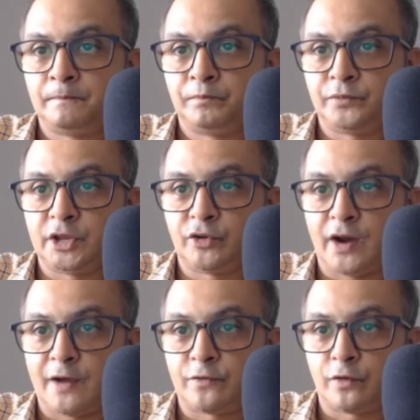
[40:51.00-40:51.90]
the
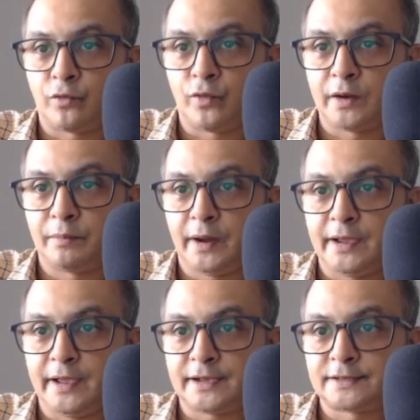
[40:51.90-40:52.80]
graph of 1 by
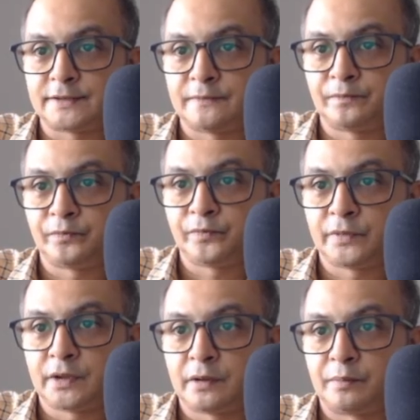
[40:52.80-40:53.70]
x,
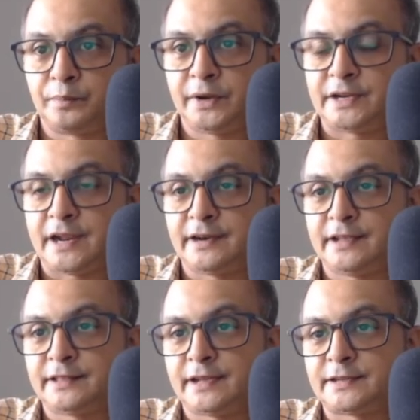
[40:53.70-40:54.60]

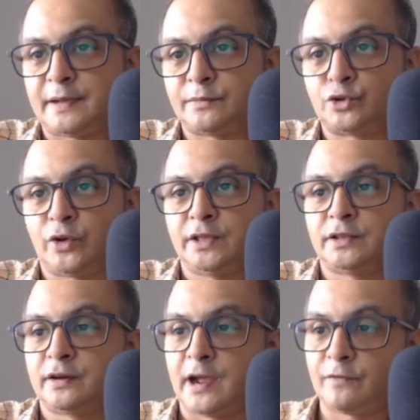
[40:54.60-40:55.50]
pretending that I'm drawing
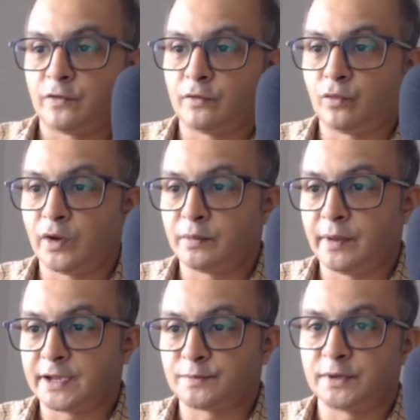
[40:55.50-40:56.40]
the graph of 1
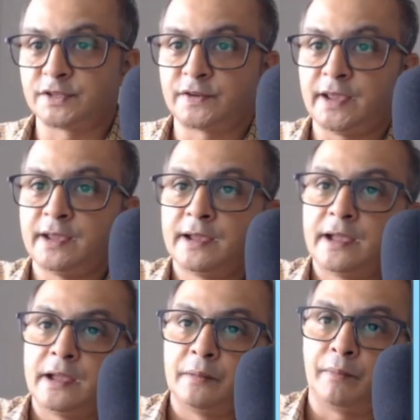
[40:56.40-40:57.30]
by x plus 3
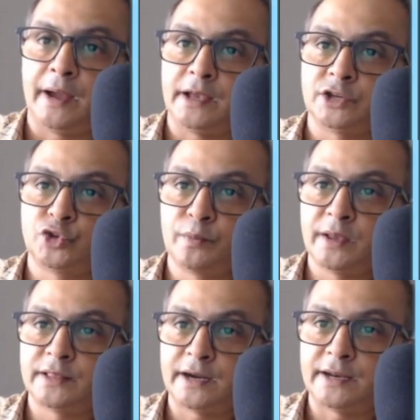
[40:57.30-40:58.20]
by
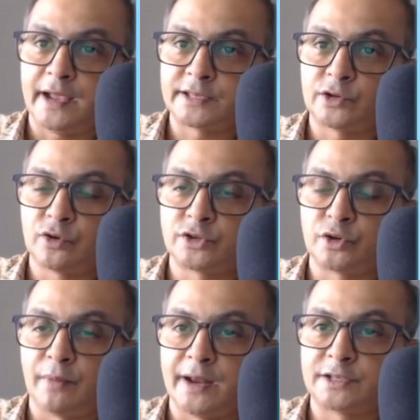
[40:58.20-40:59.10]
assuming that x equals
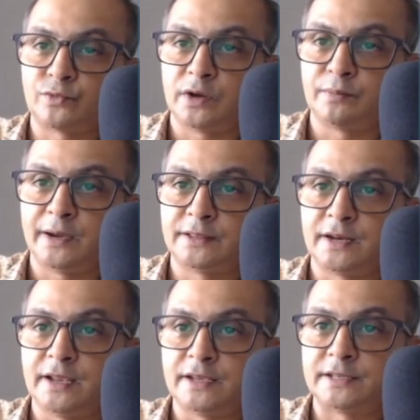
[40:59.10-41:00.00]
to minus 1 by
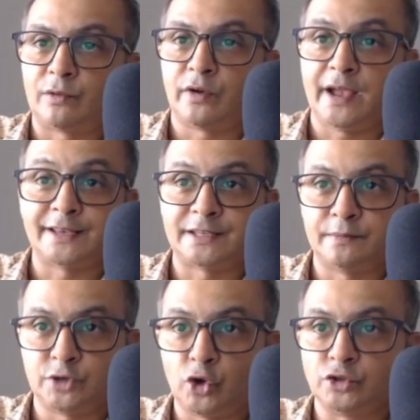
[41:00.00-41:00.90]
3 is our
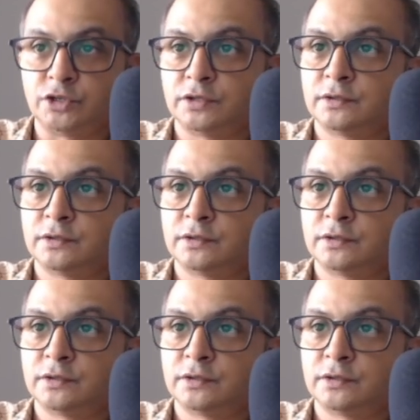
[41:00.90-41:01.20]
asymptote.